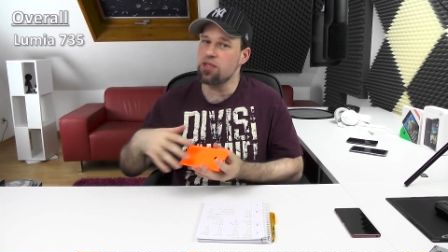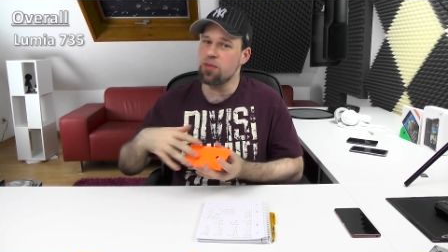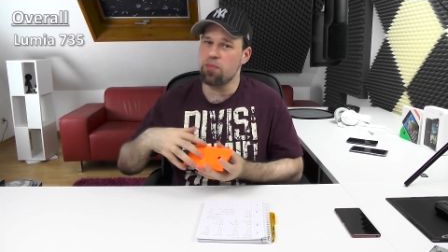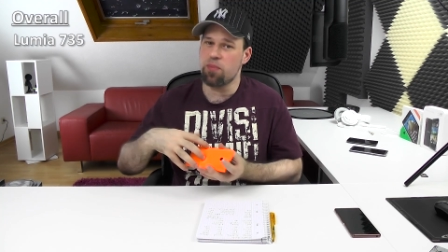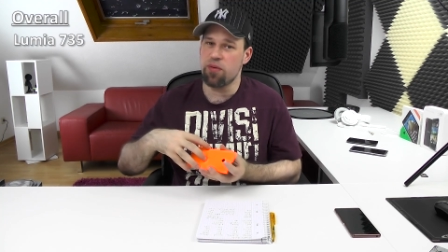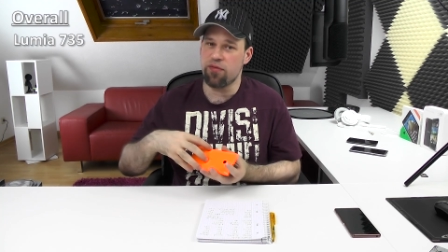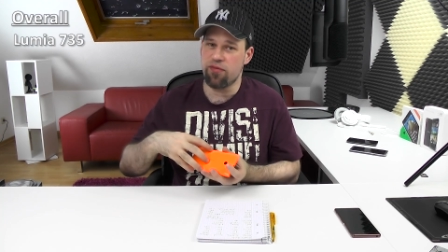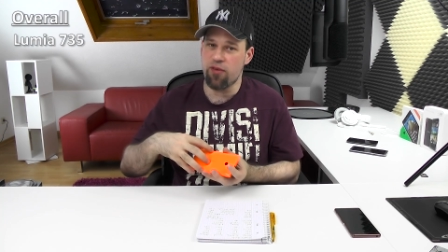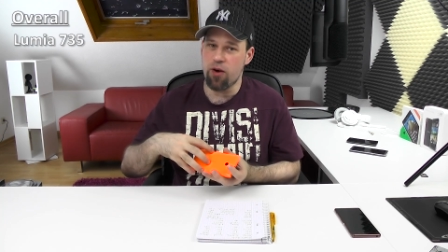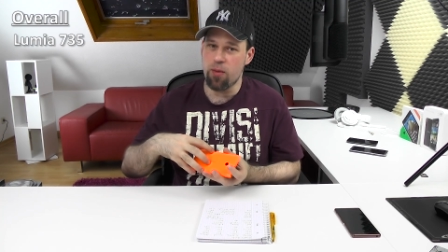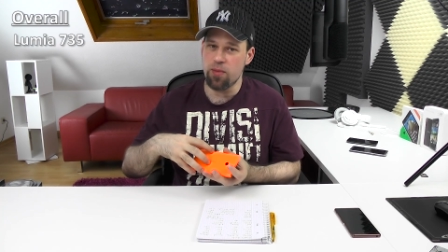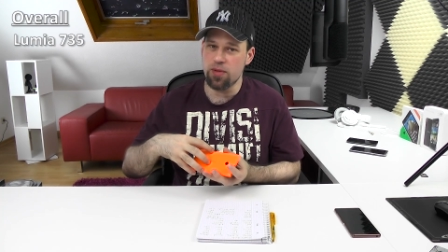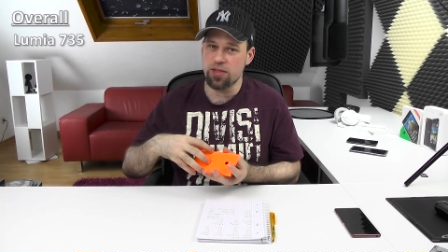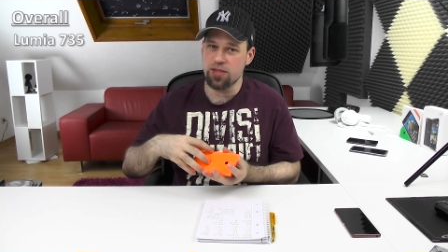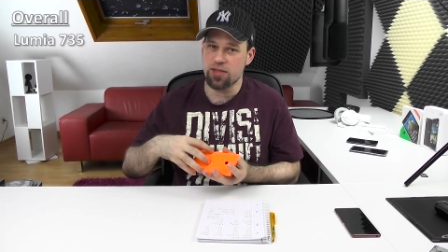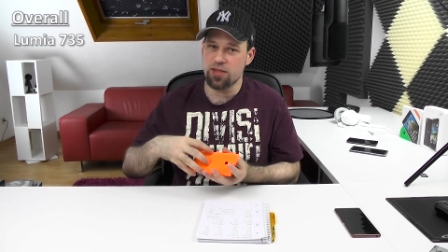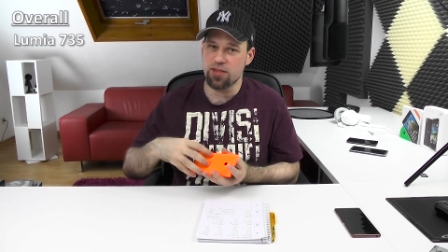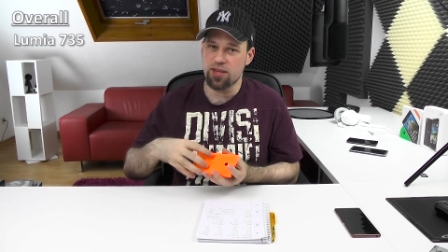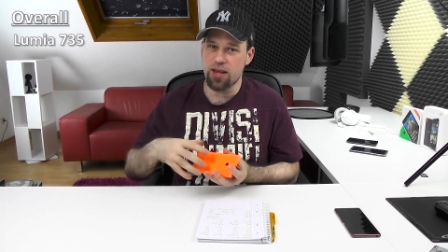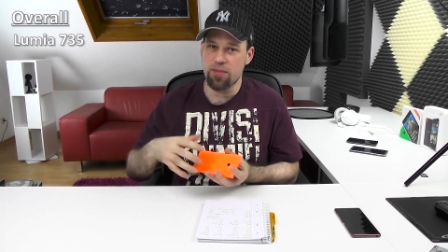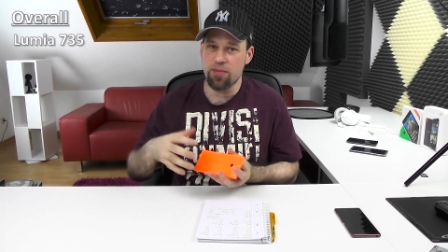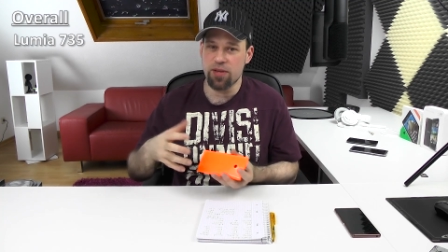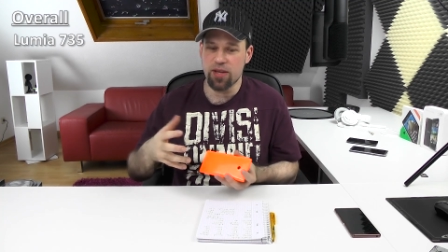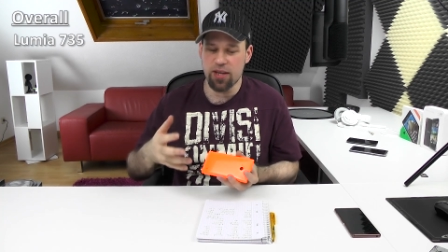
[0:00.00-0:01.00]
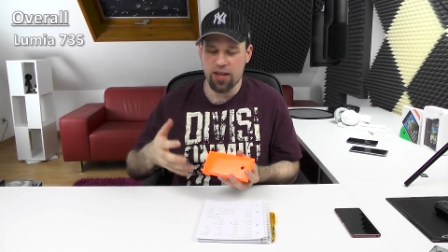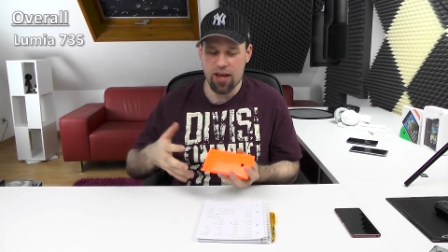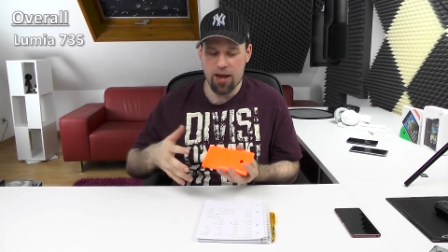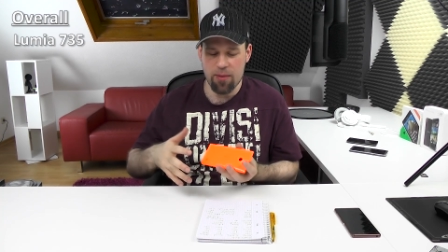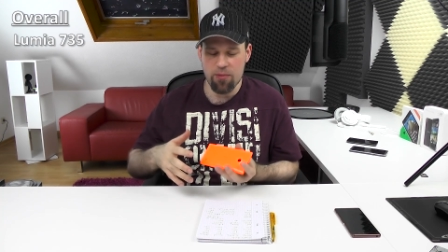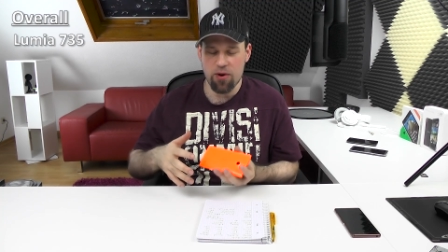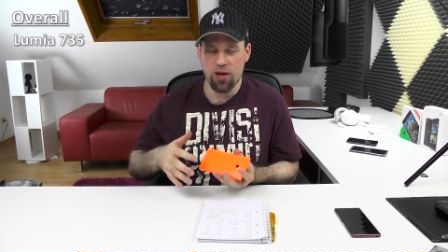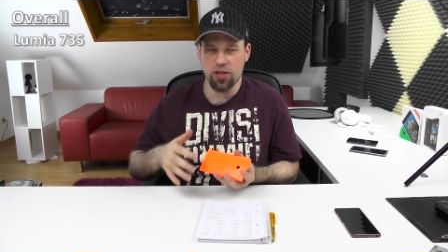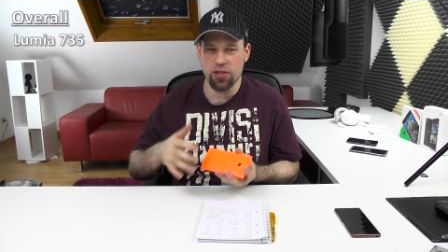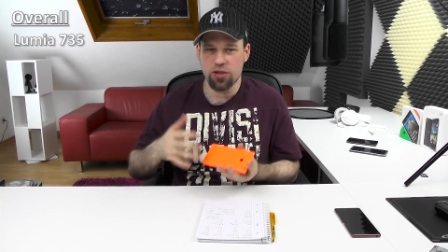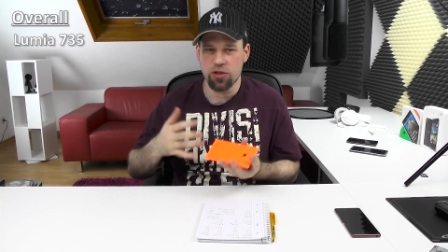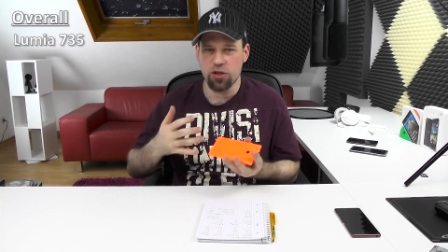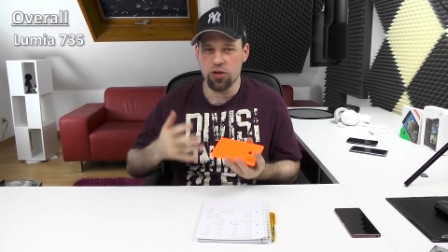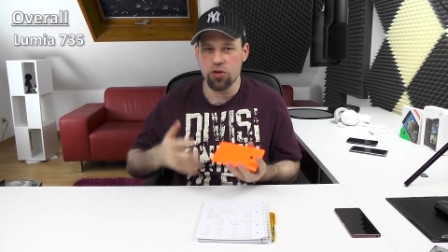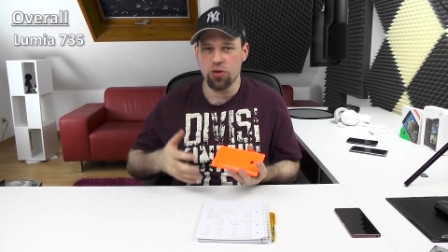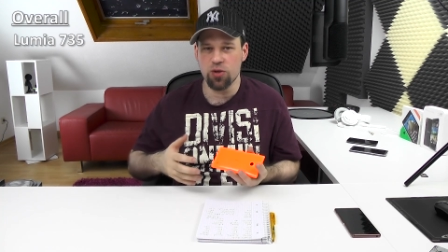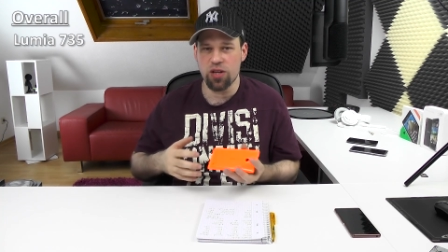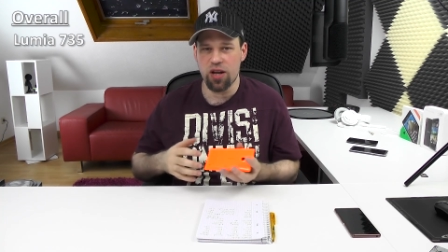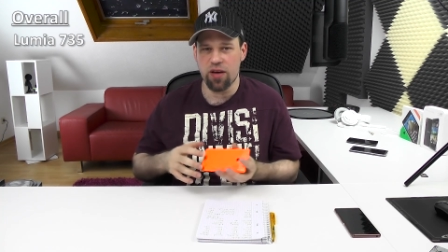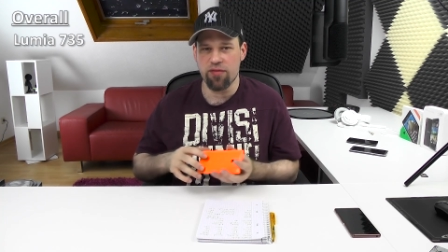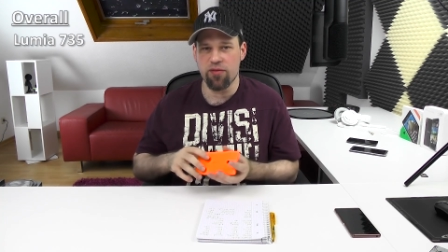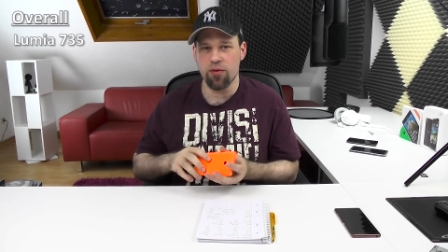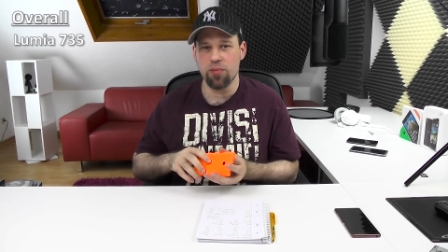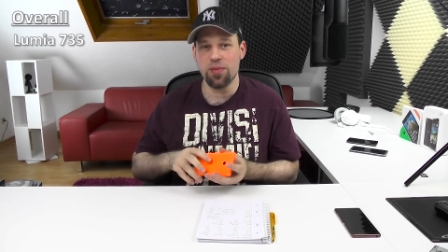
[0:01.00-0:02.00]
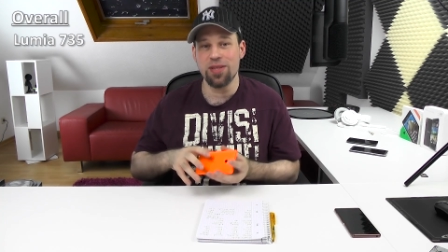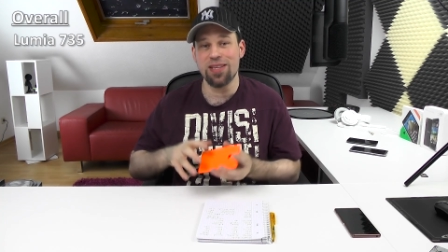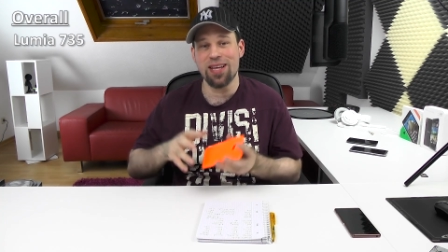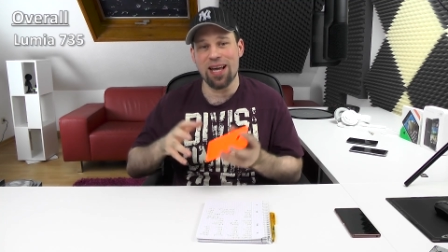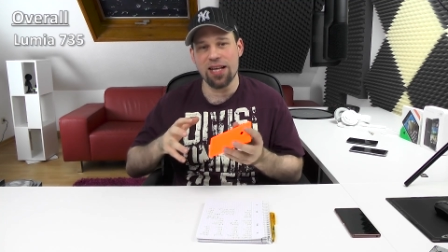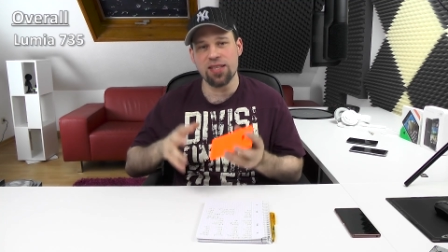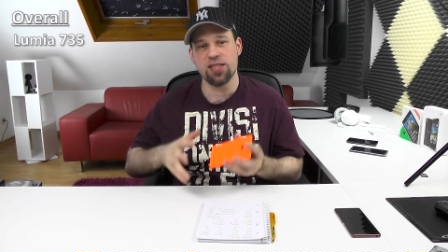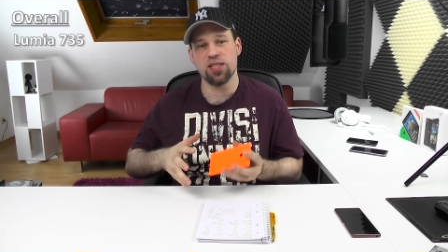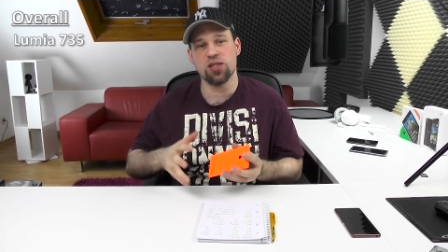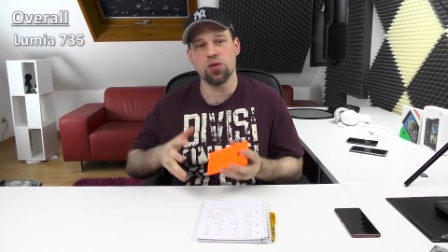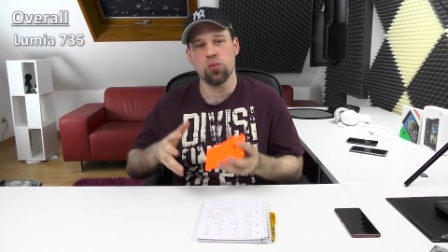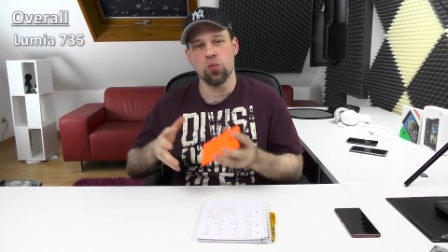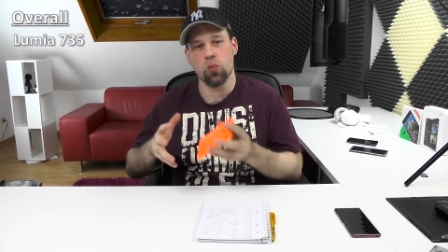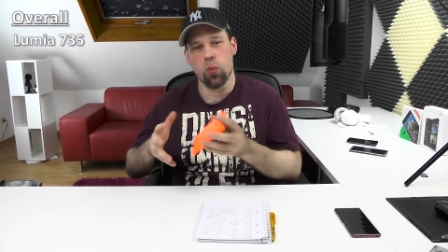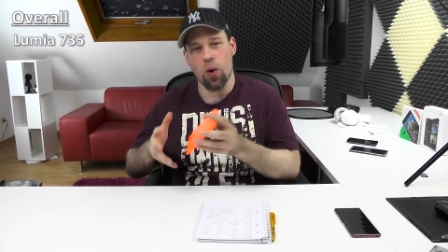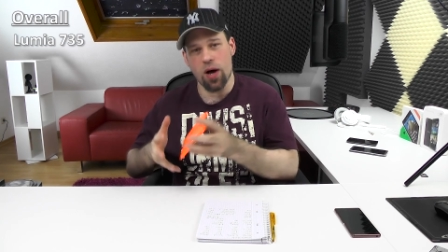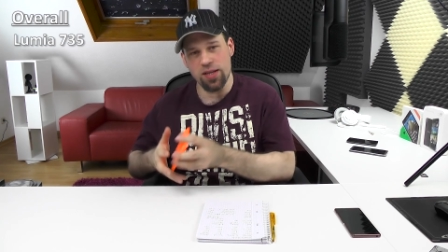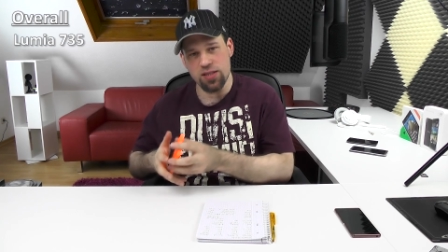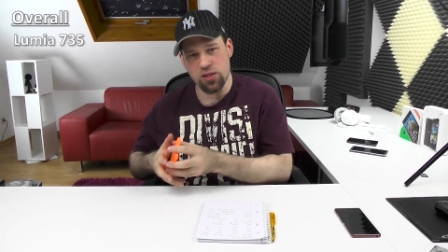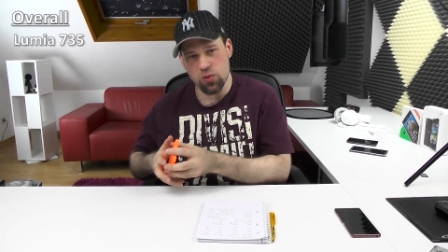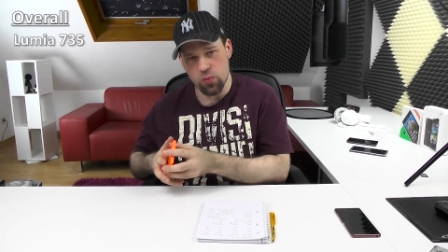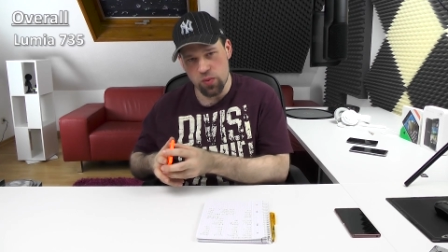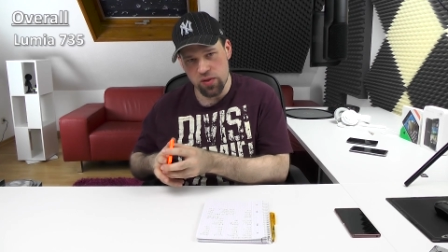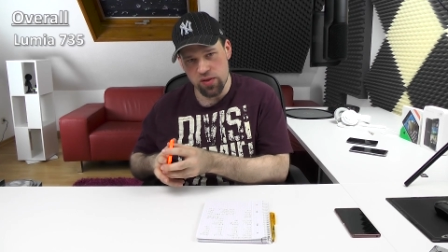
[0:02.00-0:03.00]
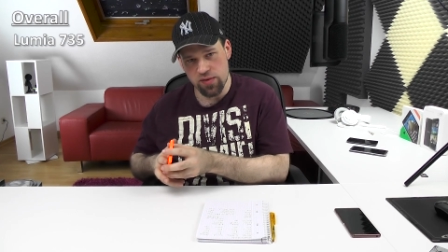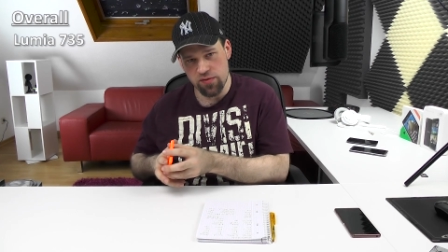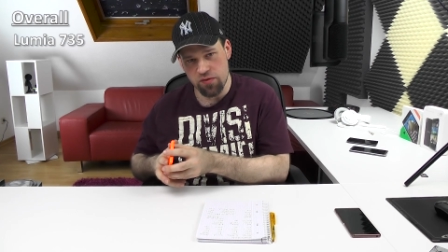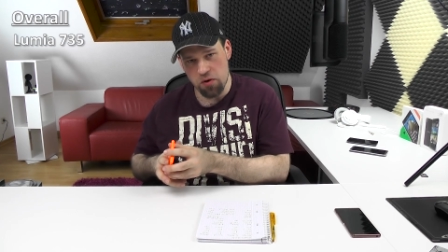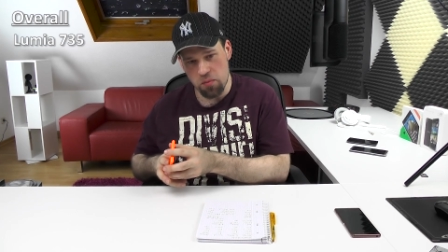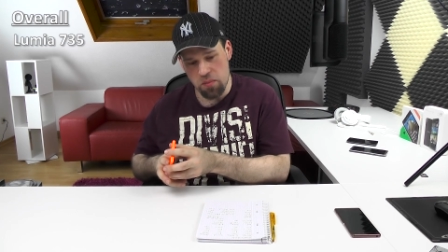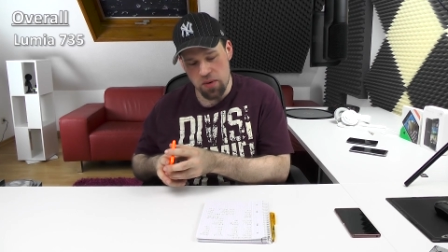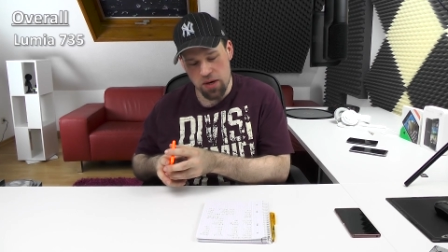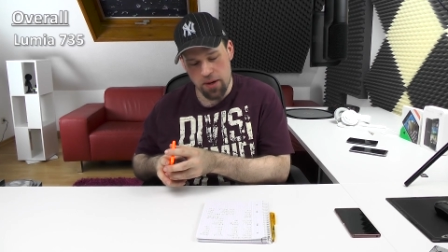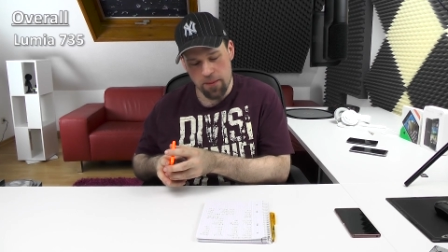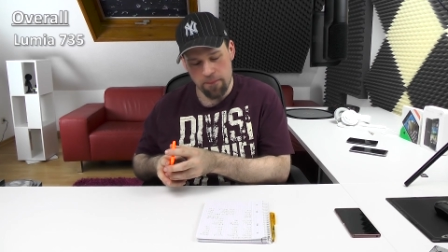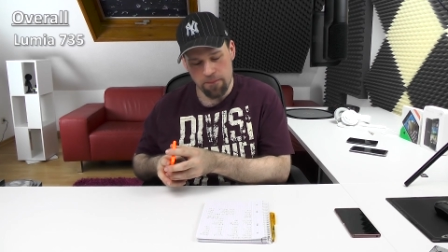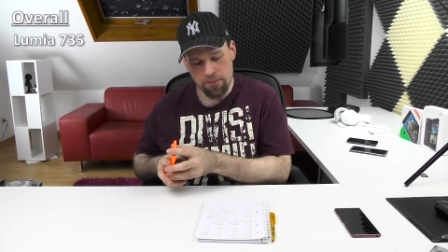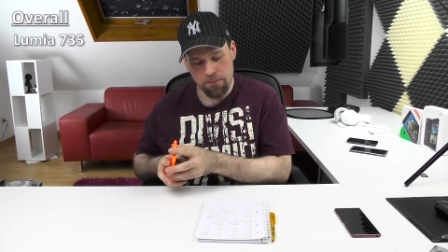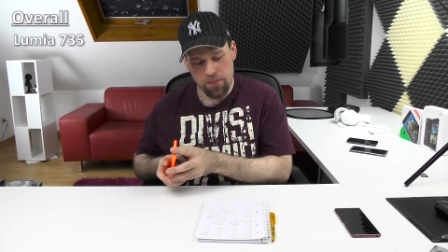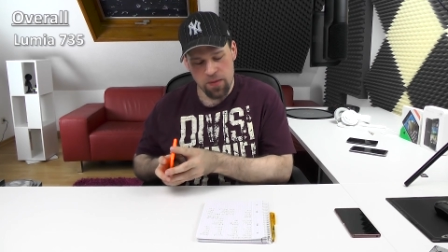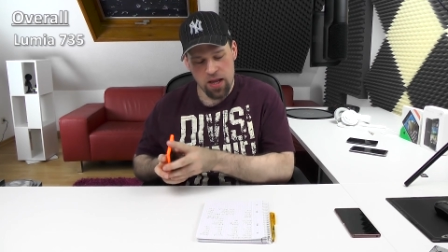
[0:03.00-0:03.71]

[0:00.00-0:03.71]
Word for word: The performance is the same and the camera is still good enough for me. That's why it wins for me.